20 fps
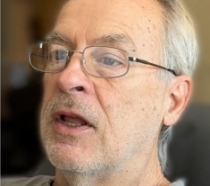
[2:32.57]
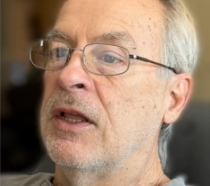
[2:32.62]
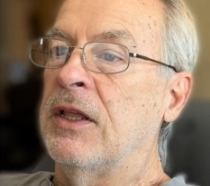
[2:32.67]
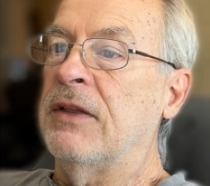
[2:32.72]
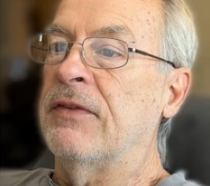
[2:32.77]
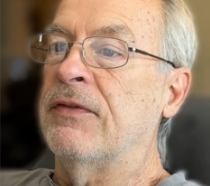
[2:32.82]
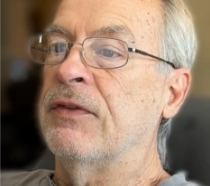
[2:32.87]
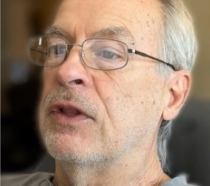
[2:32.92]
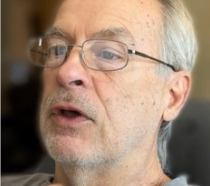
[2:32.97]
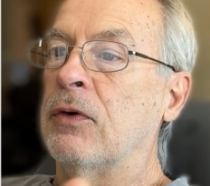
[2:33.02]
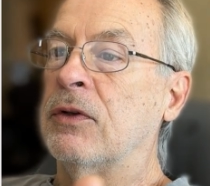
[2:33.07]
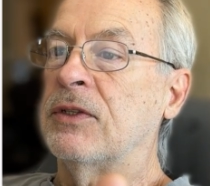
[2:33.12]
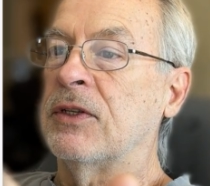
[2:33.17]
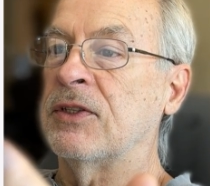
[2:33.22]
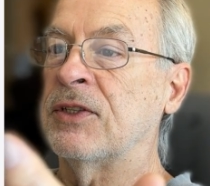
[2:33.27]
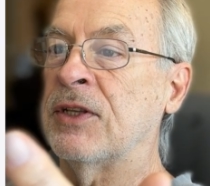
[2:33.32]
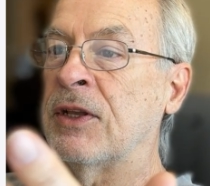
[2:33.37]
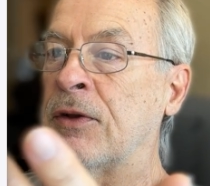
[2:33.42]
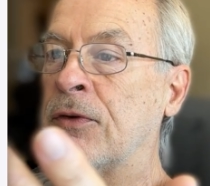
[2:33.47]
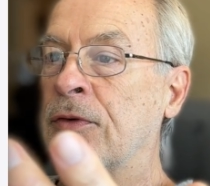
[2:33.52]
even though it's a
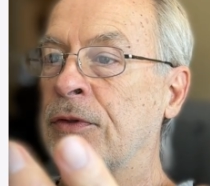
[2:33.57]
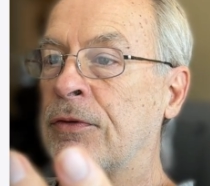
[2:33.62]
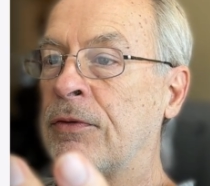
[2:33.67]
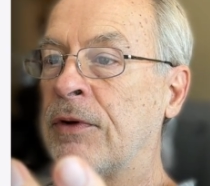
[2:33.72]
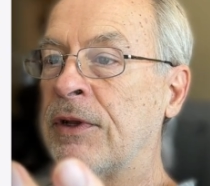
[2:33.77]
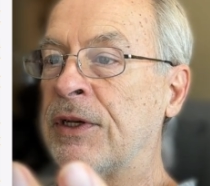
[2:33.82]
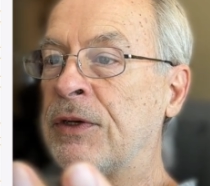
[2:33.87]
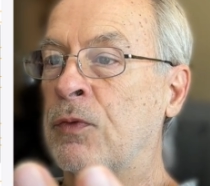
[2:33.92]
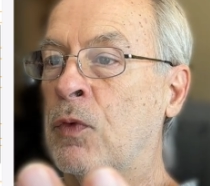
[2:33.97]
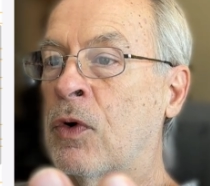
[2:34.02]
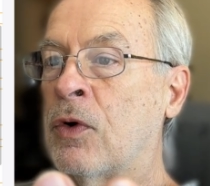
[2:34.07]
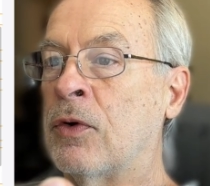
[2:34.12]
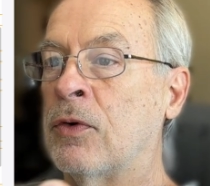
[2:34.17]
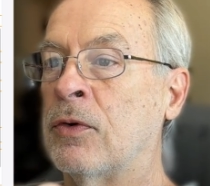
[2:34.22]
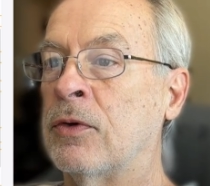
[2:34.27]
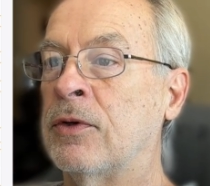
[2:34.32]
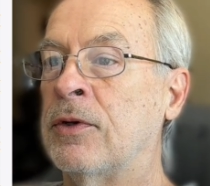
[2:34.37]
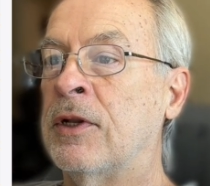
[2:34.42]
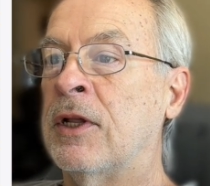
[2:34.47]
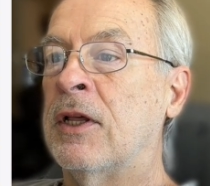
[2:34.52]
single-threaded
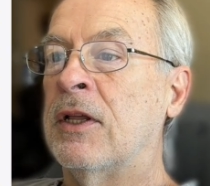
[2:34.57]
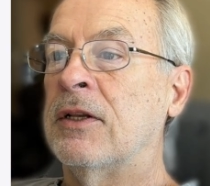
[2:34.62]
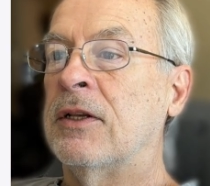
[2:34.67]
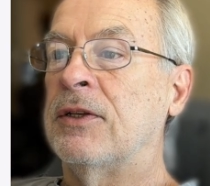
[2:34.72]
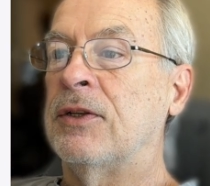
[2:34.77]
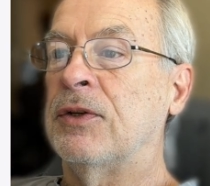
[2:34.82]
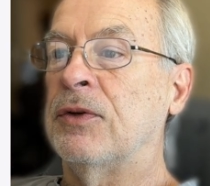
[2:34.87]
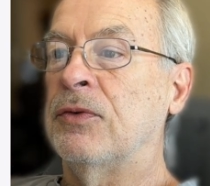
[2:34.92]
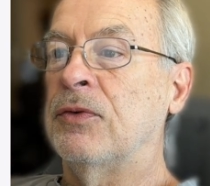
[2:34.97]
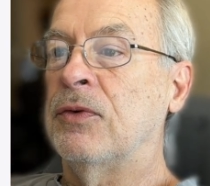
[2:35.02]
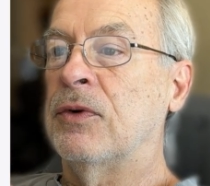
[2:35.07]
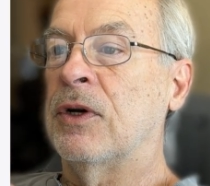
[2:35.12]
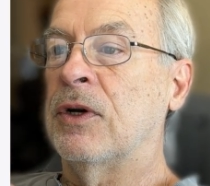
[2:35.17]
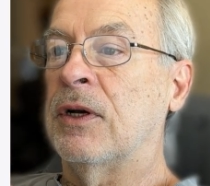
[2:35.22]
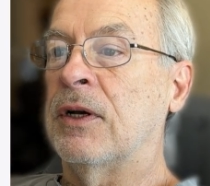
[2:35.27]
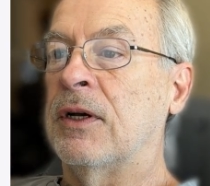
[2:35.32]
world, to